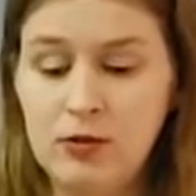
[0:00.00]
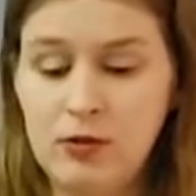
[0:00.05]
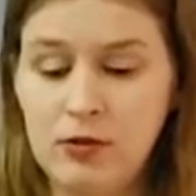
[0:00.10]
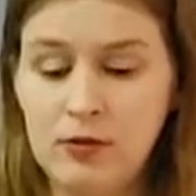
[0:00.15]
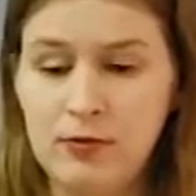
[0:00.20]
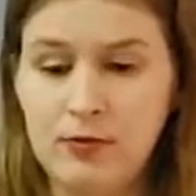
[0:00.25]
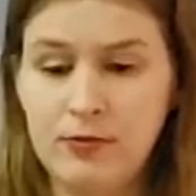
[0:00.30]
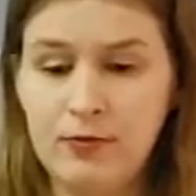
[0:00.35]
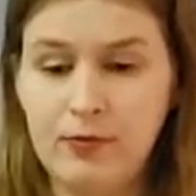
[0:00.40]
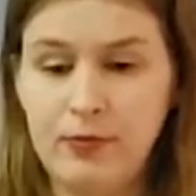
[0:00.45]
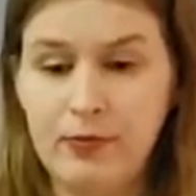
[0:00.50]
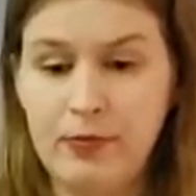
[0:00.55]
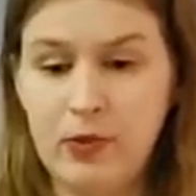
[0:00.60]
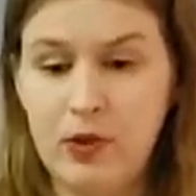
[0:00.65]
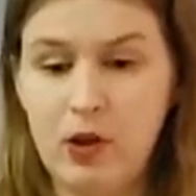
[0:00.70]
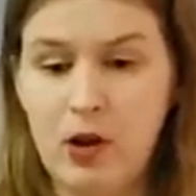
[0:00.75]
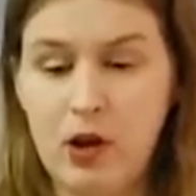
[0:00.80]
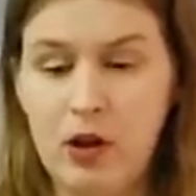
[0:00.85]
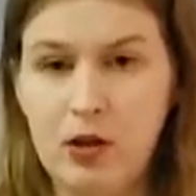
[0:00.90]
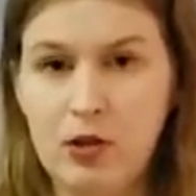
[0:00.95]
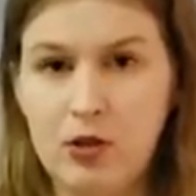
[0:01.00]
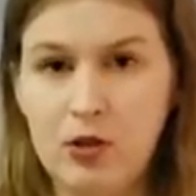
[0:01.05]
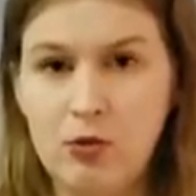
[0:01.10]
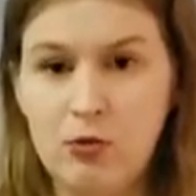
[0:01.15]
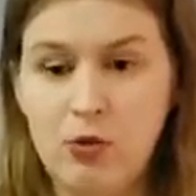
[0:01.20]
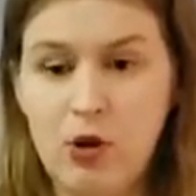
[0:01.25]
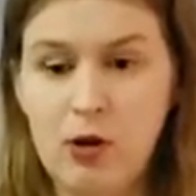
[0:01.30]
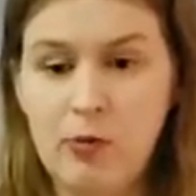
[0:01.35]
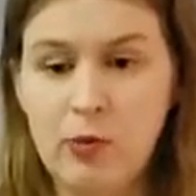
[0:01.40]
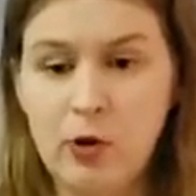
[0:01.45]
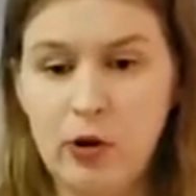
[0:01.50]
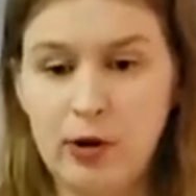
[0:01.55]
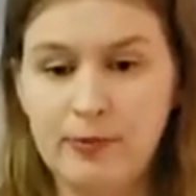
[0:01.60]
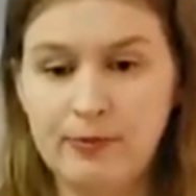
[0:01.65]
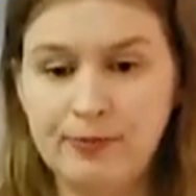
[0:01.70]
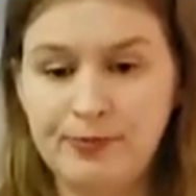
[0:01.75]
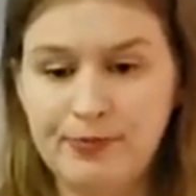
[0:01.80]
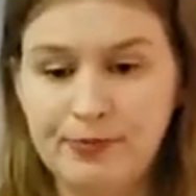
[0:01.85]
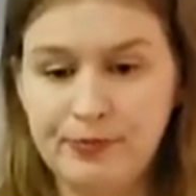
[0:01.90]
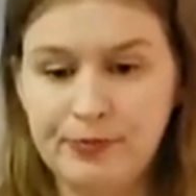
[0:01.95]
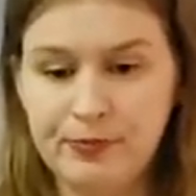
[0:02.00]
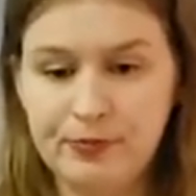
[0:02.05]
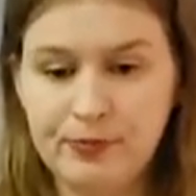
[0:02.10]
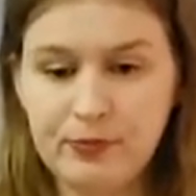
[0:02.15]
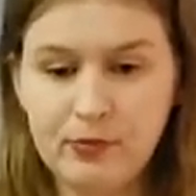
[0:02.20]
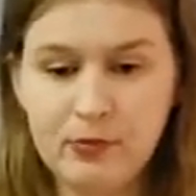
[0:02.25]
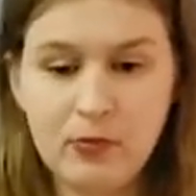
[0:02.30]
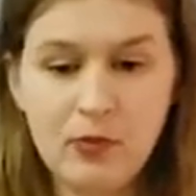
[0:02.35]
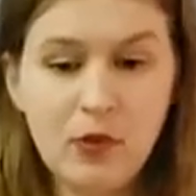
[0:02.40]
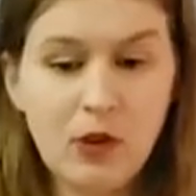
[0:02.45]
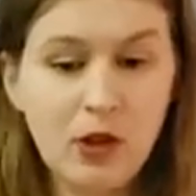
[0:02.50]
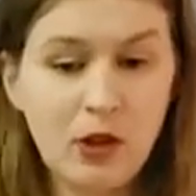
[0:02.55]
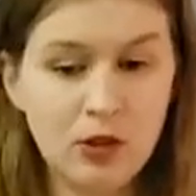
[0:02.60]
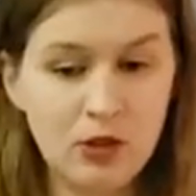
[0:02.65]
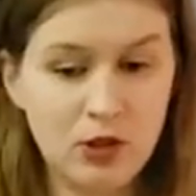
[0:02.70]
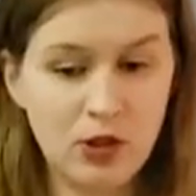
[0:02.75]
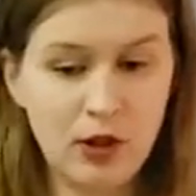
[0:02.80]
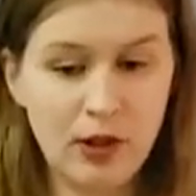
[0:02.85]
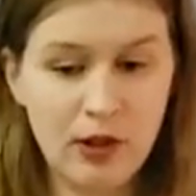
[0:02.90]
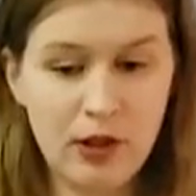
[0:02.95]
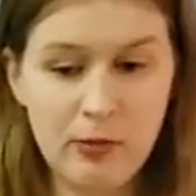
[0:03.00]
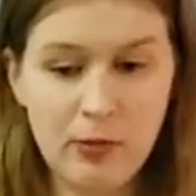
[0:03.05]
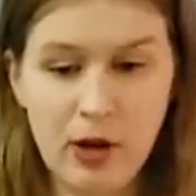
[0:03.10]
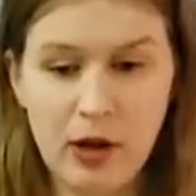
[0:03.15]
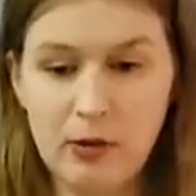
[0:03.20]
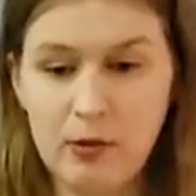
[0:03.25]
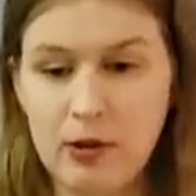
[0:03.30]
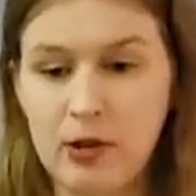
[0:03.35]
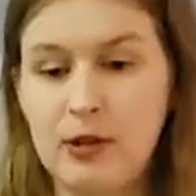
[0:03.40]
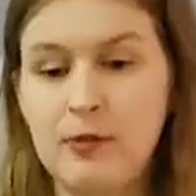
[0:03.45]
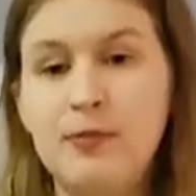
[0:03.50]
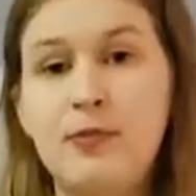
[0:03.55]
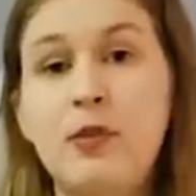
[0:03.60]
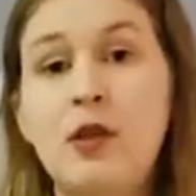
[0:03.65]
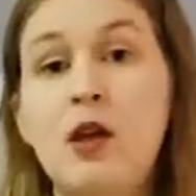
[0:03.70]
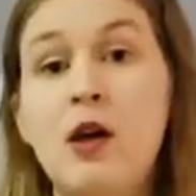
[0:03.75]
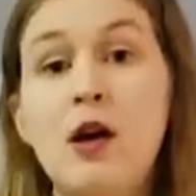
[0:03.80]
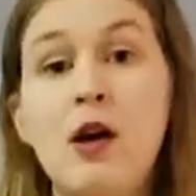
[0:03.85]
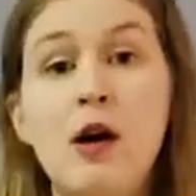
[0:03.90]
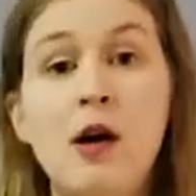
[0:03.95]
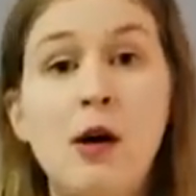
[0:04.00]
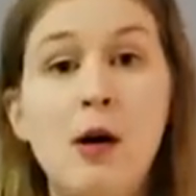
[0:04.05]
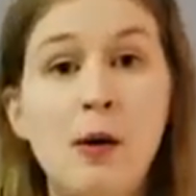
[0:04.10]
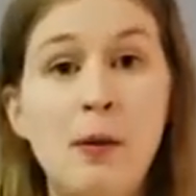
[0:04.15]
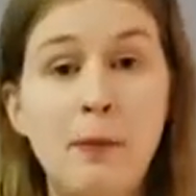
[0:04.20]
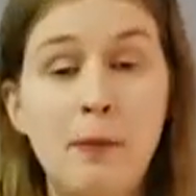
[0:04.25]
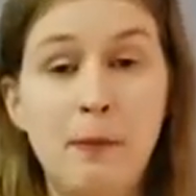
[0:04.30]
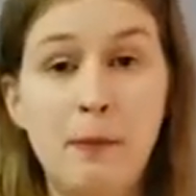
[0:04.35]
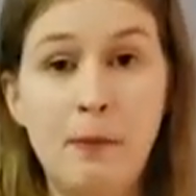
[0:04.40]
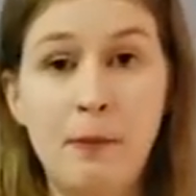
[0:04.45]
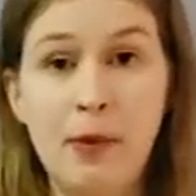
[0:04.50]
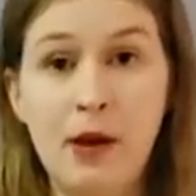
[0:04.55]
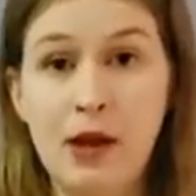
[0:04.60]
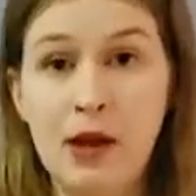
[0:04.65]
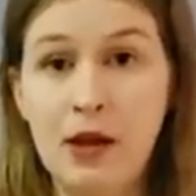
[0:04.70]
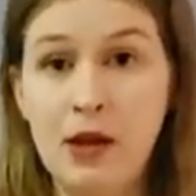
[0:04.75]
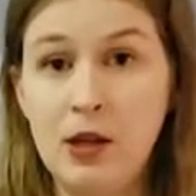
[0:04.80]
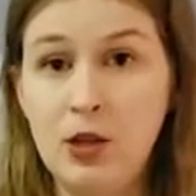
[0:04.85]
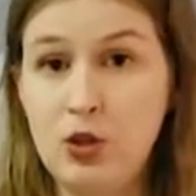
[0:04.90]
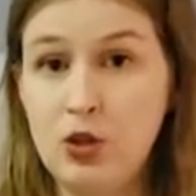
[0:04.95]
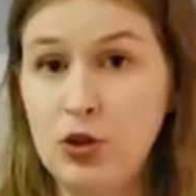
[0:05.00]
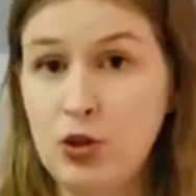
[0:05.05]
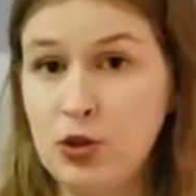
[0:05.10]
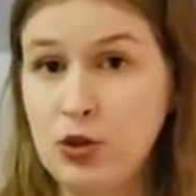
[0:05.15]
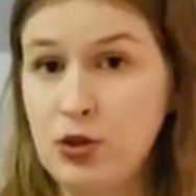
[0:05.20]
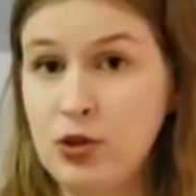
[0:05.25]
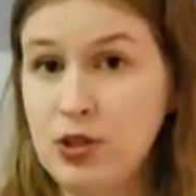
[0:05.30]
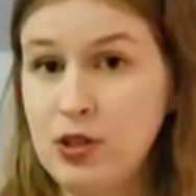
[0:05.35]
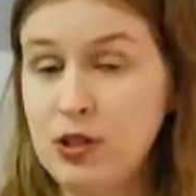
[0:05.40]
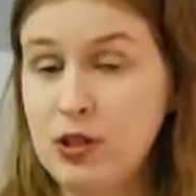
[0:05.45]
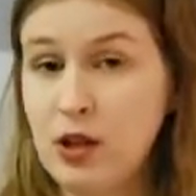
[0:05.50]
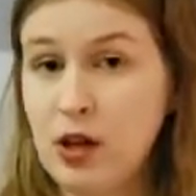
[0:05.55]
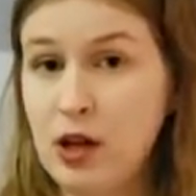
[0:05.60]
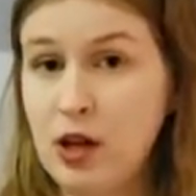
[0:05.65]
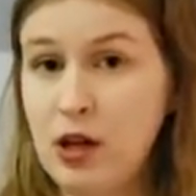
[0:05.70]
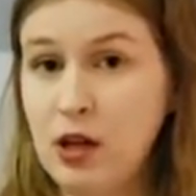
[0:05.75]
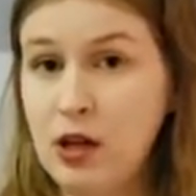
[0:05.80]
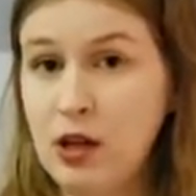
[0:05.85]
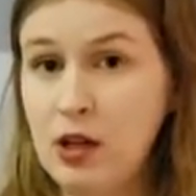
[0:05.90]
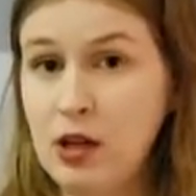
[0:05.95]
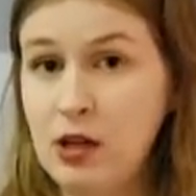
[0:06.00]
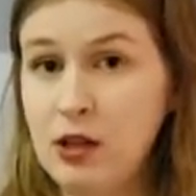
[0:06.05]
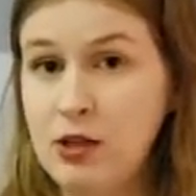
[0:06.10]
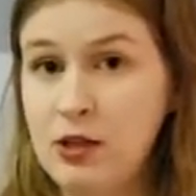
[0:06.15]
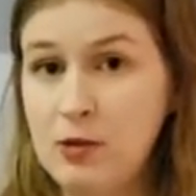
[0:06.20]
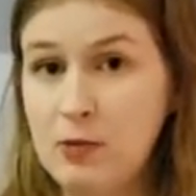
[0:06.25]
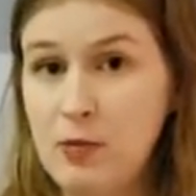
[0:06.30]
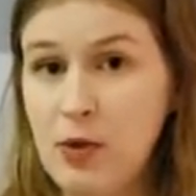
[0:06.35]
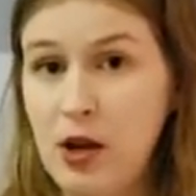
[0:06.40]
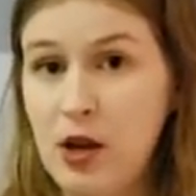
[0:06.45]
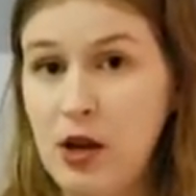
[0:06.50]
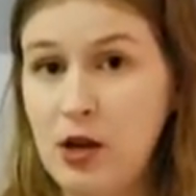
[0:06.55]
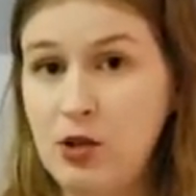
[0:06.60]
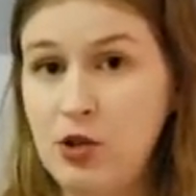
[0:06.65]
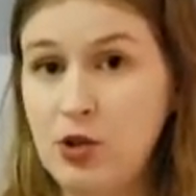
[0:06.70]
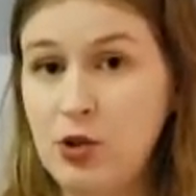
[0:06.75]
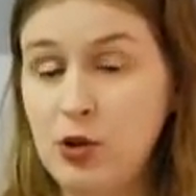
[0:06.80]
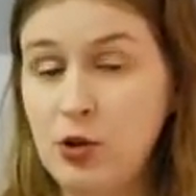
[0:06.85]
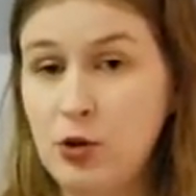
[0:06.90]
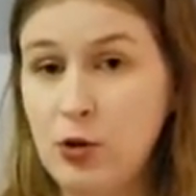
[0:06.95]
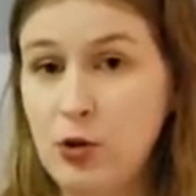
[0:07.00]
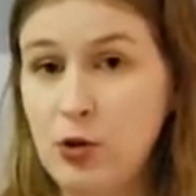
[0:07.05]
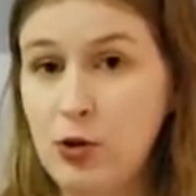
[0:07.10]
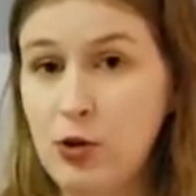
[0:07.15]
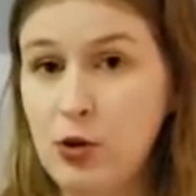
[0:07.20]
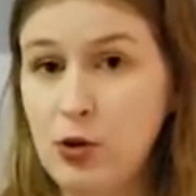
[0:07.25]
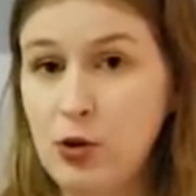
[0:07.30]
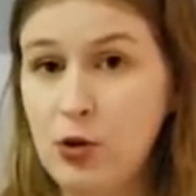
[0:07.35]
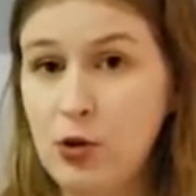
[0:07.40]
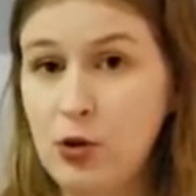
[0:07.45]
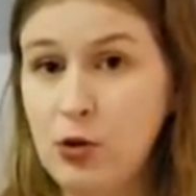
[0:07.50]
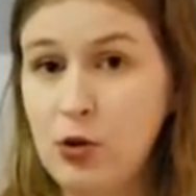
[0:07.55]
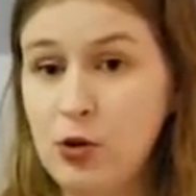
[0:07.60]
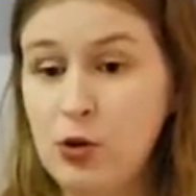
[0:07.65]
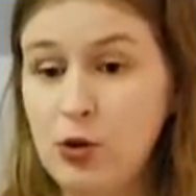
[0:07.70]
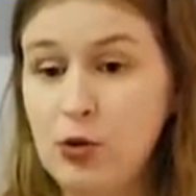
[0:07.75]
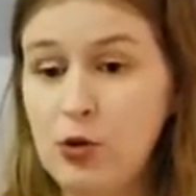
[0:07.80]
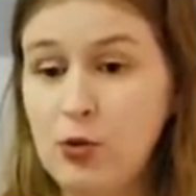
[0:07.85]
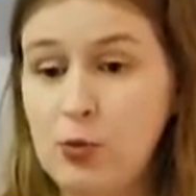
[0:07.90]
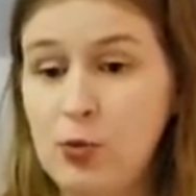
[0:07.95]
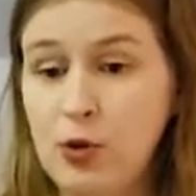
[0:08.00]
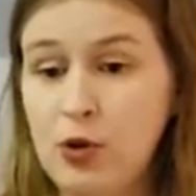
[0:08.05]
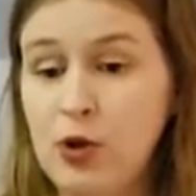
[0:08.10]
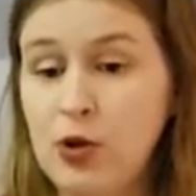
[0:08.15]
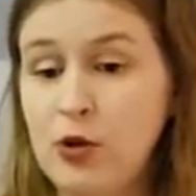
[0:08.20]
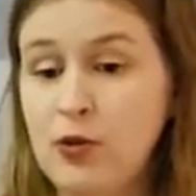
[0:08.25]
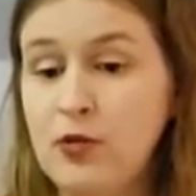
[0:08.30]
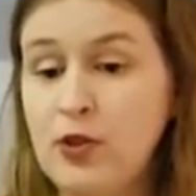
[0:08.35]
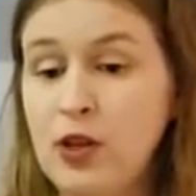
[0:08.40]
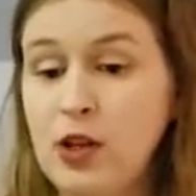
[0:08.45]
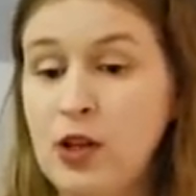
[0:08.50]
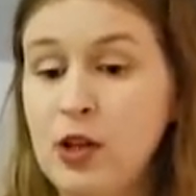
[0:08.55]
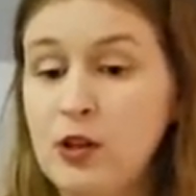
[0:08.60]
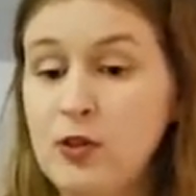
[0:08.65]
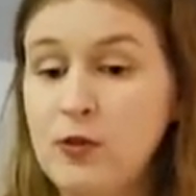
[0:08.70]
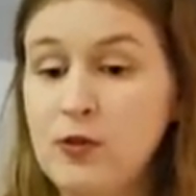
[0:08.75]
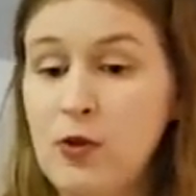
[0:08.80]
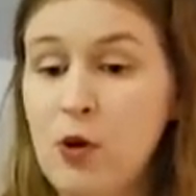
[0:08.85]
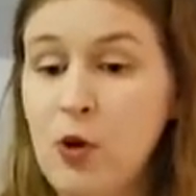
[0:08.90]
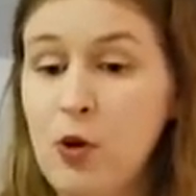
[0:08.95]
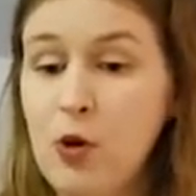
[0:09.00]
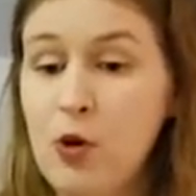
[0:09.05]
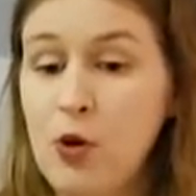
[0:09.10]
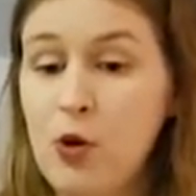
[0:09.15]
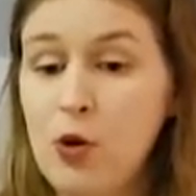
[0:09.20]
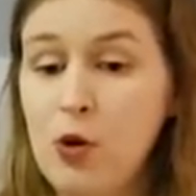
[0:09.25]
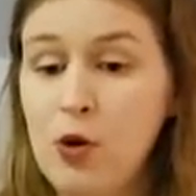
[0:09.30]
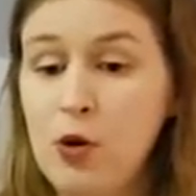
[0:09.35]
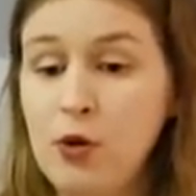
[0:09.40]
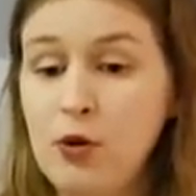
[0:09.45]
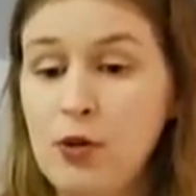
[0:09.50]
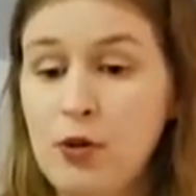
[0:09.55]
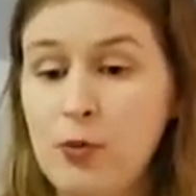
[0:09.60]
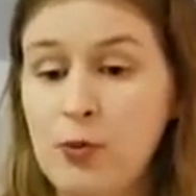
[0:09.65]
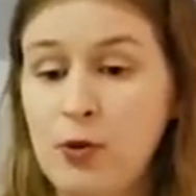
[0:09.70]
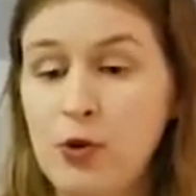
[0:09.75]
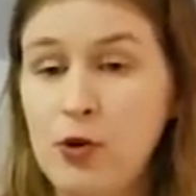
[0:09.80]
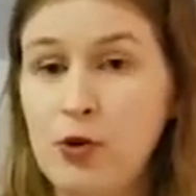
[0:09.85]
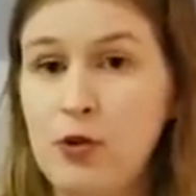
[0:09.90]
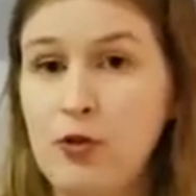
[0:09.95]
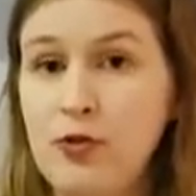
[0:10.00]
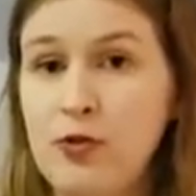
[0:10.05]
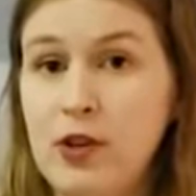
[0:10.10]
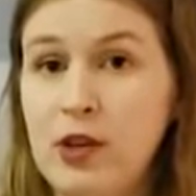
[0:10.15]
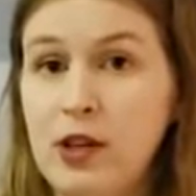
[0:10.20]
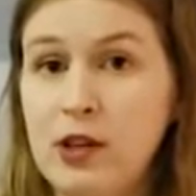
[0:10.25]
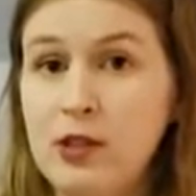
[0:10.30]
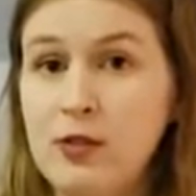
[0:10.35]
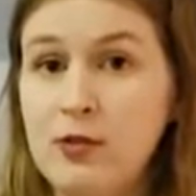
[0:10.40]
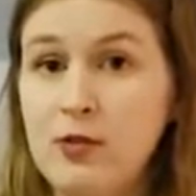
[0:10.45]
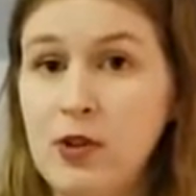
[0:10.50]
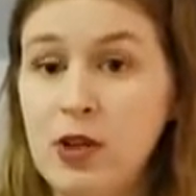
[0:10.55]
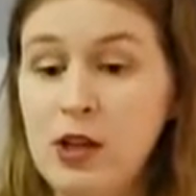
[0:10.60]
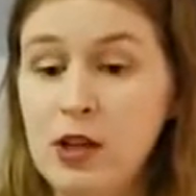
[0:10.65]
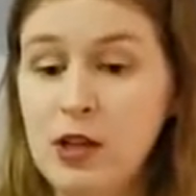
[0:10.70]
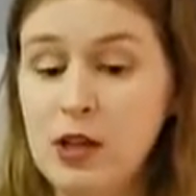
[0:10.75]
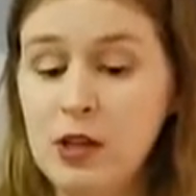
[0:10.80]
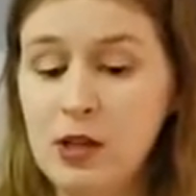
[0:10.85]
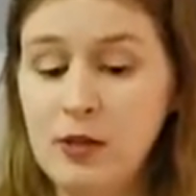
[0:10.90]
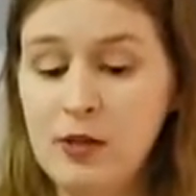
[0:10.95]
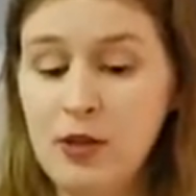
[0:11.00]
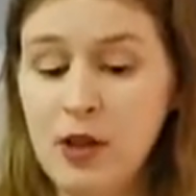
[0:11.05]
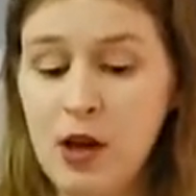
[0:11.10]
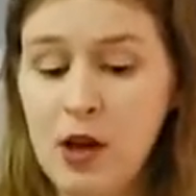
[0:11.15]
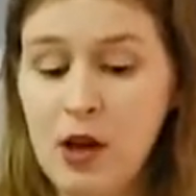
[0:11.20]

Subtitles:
Okay, let's do one more. Starting at the bottom again. Major second, major third, perfect fourth, perfect fifth,